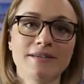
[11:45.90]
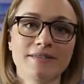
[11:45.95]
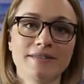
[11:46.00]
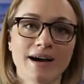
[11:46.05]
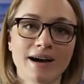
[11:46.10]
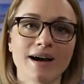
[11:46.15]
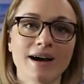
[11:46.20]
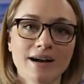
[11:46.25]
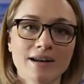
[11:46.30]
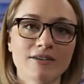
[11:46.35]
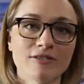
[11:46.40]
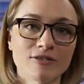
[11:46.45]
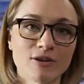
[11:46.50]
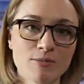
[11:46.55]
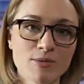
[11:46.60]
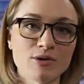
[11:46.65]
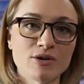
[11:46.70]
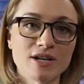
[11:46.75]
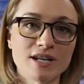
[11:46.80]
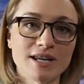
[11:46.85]
that kind of
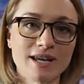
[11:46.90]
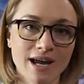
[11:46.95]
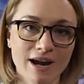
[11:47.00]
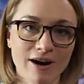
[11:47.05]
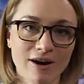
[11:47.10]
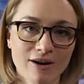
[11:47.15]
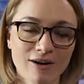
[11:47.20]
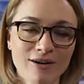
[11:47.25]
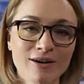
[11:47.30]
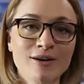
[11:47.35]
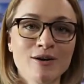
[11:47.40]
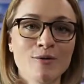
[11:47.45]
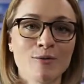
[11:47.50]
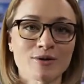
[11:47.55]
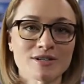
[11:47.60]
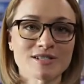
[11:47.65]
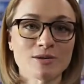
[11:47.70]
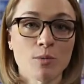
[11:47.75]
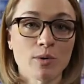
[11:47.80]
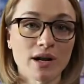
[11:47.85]
community care, where
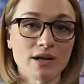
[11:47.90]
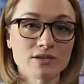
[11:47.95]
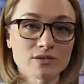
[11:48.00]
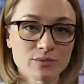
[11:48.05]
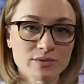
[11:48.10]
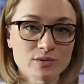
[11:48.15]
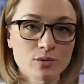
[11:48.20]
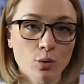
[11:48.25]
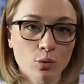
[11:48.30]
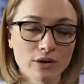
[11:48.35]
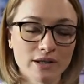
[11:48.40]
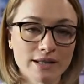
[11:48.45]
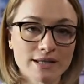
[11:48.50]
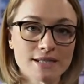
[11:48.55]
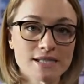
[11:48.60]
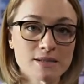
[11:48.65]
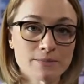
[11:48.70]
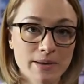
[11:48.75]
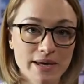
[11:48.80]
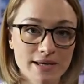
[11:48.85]
someone else was holding the
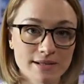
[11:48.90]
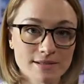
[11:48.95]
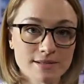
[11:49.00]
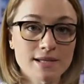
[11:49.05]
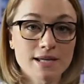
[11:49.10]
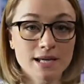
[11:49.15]
space